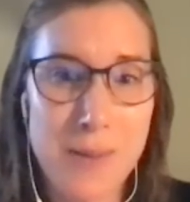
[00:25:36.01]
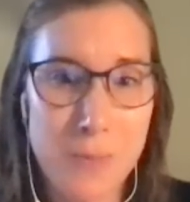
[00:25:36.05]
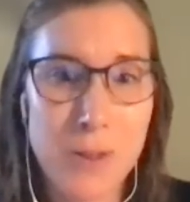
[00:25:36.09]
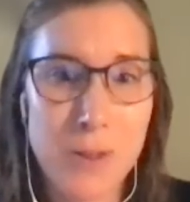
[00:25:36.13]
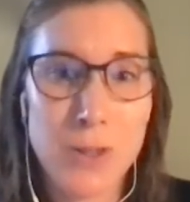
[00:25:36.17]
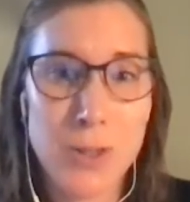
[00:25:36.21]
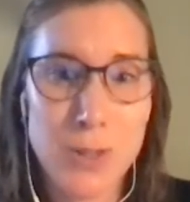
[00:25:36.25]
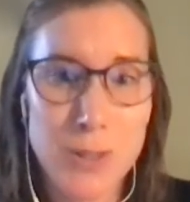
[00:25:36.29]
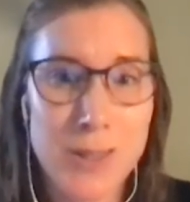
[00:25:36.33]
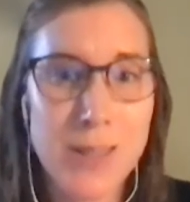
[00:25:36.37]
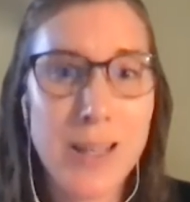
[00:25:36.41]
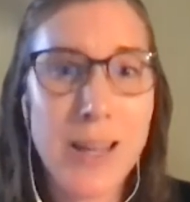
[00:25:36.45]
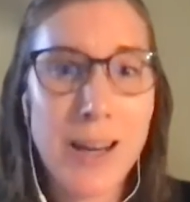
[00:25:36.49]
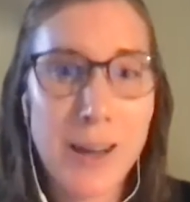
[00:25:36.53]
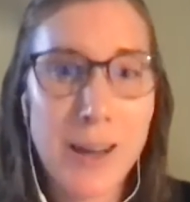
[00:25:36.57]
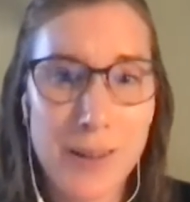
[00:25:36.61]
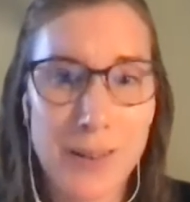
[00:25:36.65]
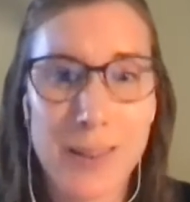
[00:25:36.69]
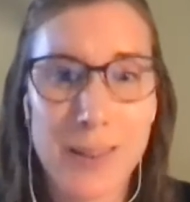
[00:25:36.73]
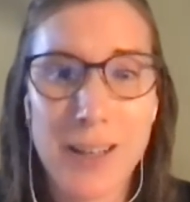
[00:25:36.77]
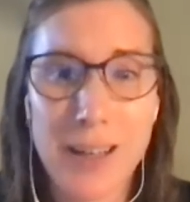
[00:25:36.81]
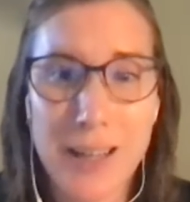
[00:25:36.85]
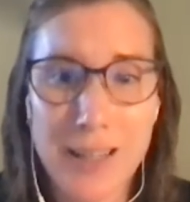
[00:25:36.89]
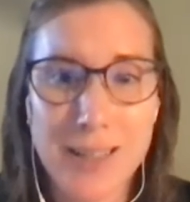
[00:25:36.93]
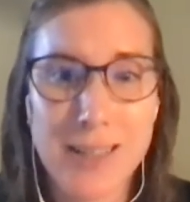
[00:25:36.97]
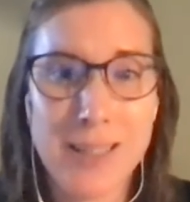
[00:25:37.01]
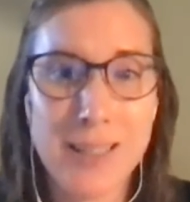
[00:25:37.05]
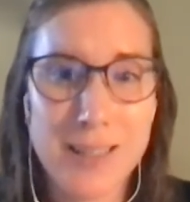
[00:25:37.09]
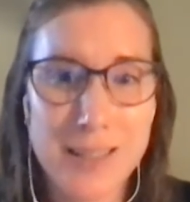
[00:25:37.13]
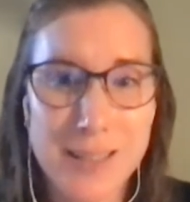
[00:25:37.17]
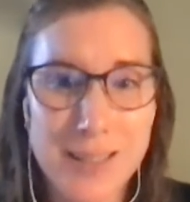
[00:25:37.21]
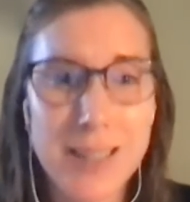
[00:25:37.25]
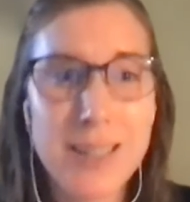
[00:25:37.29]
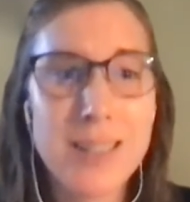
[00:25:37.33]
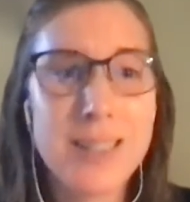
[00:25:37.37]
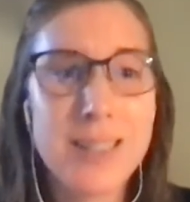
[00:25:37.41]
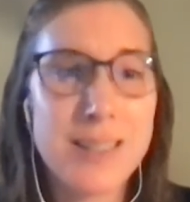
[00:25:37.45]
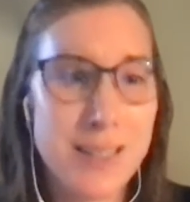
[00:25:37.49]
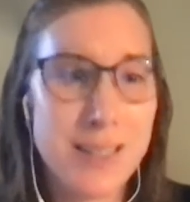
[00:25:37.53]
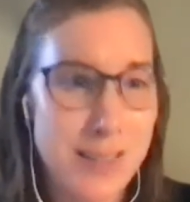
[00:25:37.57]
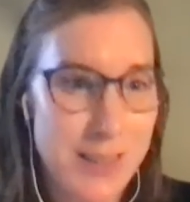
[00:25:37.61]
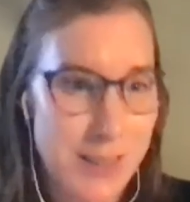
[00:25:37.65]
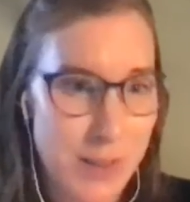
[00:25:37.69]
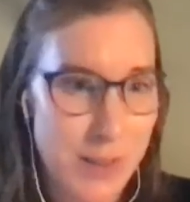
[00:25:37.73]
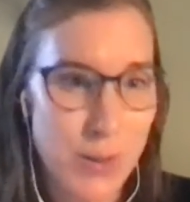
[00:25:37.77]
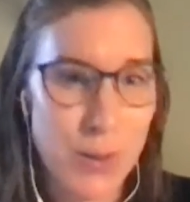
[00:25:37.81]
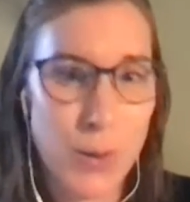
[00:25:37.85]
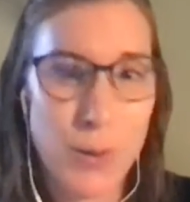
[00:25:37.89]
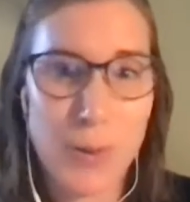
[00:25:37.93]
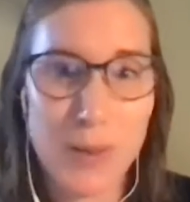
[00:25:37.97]
when she's there in the
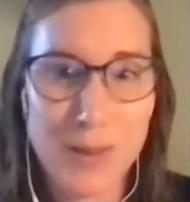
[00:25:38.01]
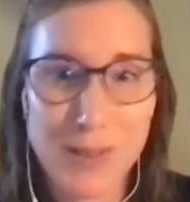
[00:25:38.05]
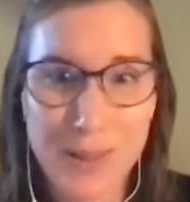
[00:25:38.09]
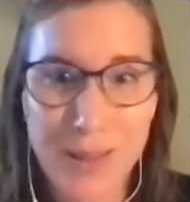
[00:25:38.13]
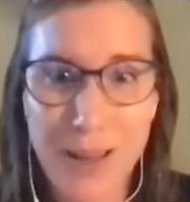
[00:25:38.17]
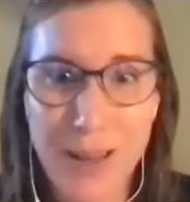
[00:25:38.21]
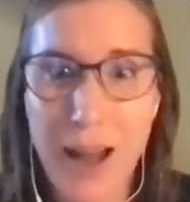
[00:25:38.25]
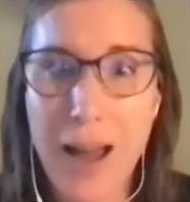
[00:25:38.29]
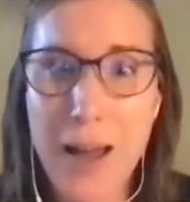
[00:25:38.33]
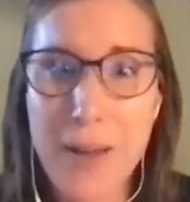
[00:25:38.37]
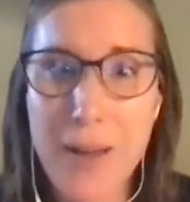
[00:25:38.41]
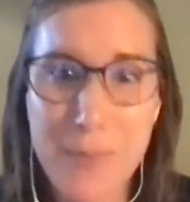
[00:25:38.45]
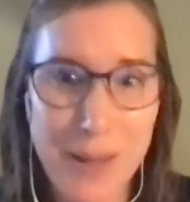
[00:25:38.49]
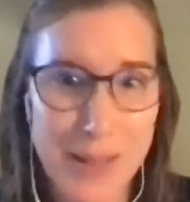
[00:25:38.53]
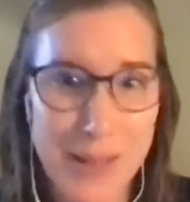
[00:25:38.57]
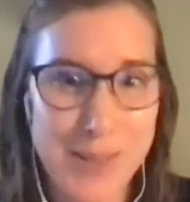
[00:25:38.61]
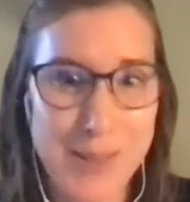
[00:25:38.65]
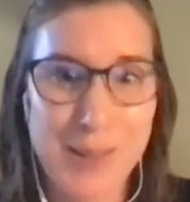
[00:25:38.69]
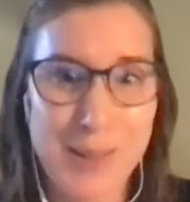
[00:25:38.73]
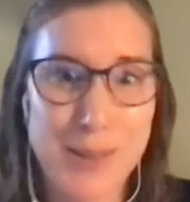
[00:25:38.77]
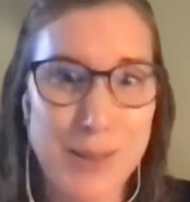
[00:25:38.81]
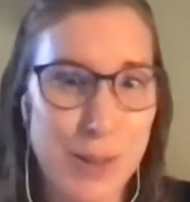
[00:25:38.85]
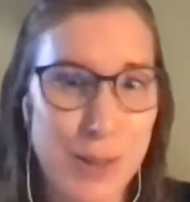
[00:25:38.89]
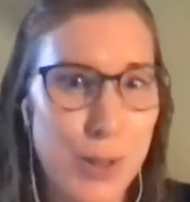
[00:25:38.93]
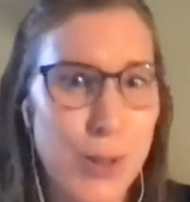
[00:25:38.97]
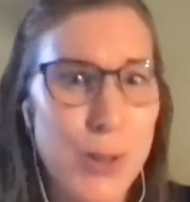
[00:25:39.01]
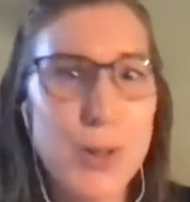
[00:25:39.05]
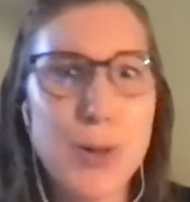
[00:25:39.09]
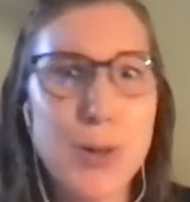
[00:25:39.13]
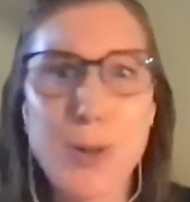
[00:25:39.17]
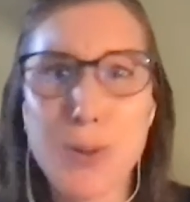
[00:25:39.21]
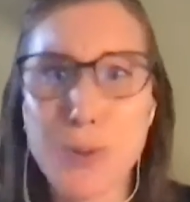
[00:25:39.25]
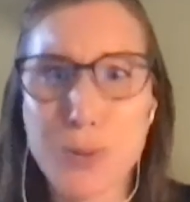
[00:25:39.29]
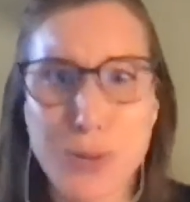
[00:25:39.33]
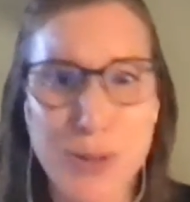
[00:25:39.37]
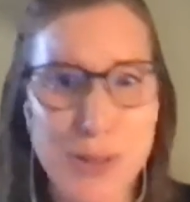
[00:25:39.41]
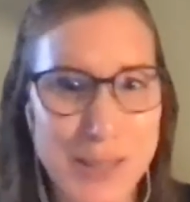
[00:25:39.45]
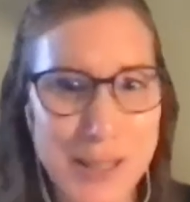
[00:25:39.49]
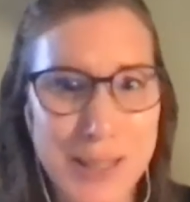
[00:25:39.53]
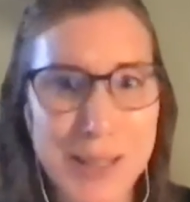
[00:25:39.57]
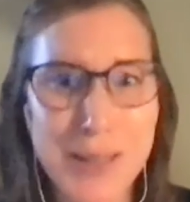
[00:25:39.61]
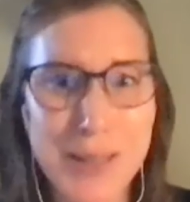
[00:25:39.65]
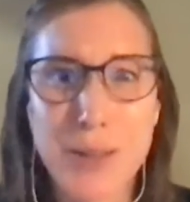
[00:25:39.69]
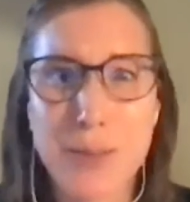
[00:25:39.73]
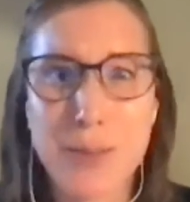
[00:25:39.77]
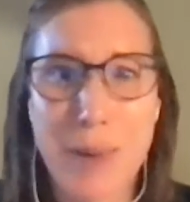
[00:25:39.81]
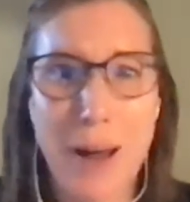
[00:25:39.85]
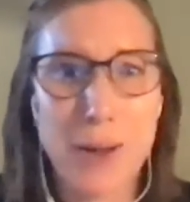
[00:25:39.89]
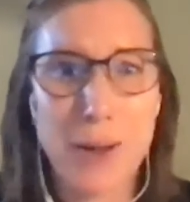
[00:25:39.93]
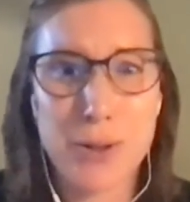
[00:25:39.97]
1960s, this guy makes this huge
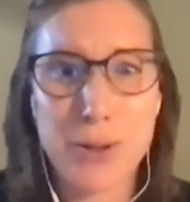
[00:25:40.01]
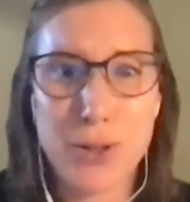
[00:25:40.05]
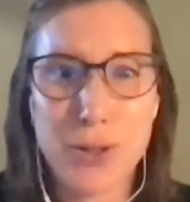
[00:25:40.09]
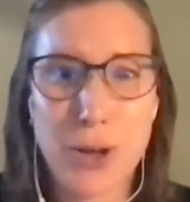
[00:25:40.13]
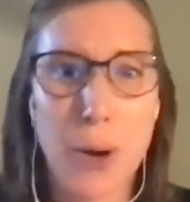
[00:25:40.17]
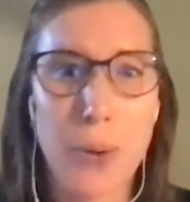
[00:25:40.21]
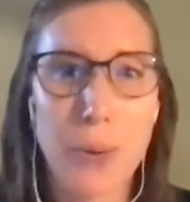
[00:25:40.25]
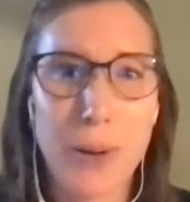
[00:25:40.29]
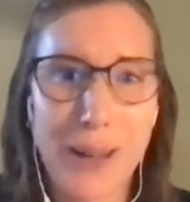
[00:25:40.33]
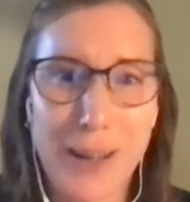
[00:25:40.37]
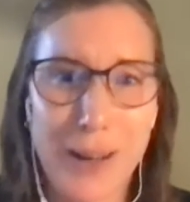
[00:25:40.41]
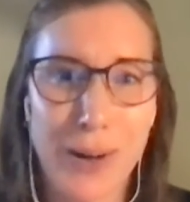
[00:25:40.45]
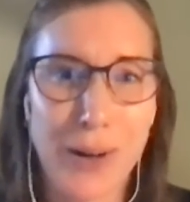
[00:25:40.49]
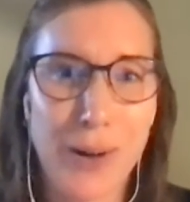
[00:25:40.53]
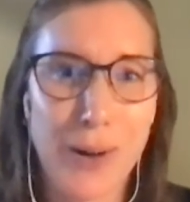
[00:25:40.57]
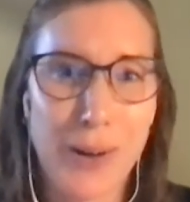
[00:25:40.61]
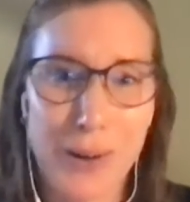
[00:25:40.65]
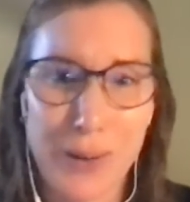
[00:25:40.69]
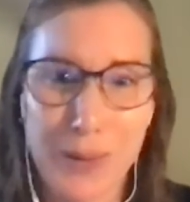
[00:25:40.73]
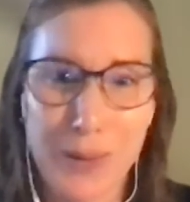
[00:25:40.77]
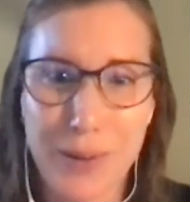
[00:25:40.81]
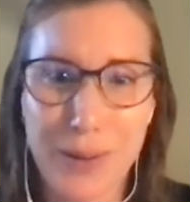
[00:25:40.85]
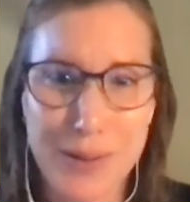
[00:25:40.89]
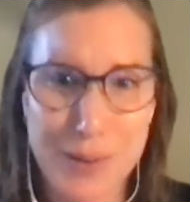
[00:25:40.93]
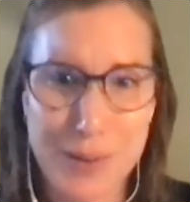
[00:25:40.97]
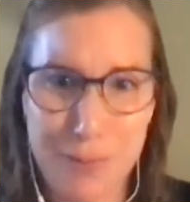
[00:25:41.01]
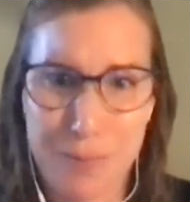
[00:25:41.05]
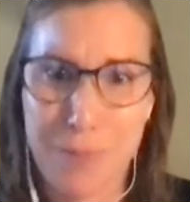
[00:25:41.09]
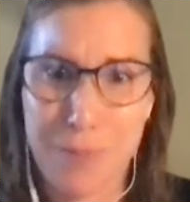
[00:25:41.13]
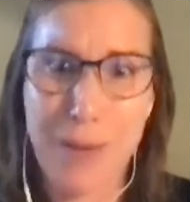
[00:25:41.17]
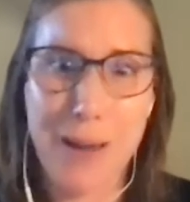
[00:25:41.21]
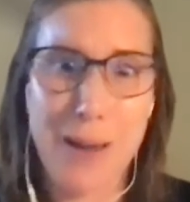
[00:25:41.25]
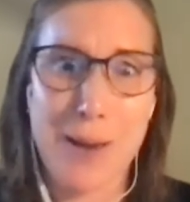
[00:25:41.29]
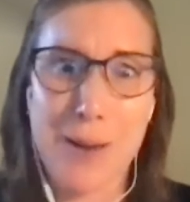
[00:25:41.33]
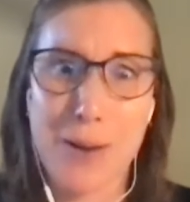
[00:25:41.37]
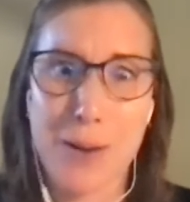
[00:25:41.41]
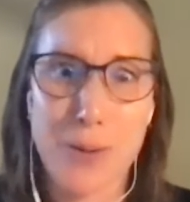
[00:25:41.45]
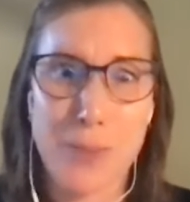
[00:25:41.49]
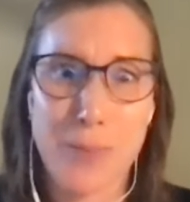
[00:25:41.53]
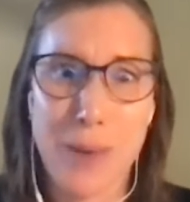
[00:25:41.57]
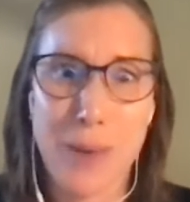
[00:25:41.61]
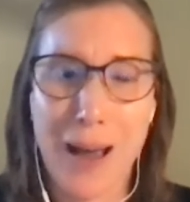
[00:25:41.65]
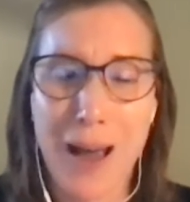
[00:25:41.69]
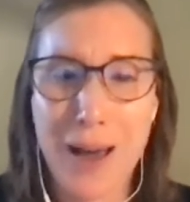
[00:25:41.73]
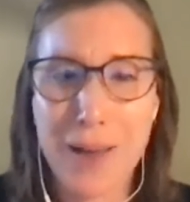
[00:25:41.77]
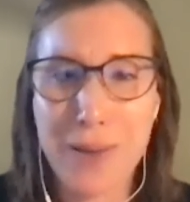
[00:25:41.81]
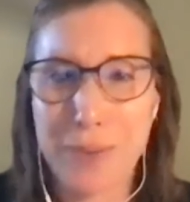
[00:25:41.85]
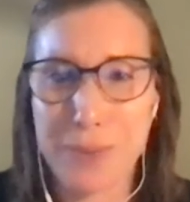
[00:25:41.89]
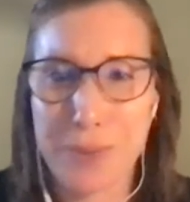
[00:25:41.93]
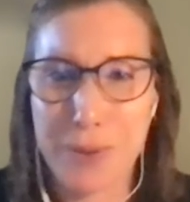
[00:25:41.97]
deal about showing her this male
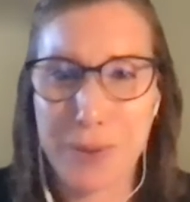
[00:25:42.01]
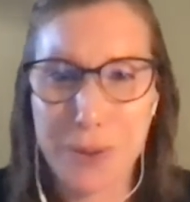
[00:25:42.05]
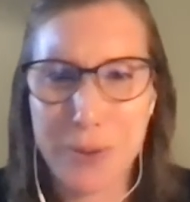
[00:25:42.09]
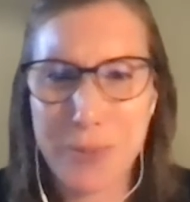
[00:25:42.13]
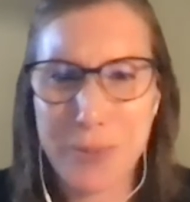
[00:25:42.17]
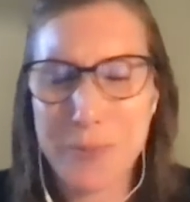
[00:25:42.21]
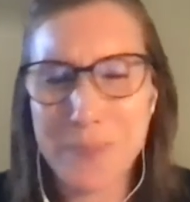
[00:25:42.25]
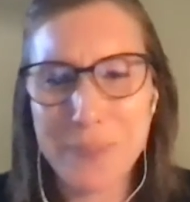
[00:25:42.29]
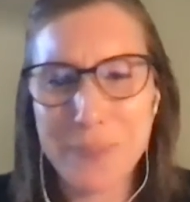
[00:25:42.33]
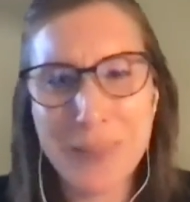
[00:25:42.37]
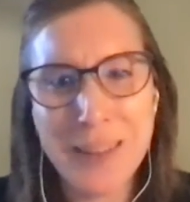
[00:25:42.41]
bathroom.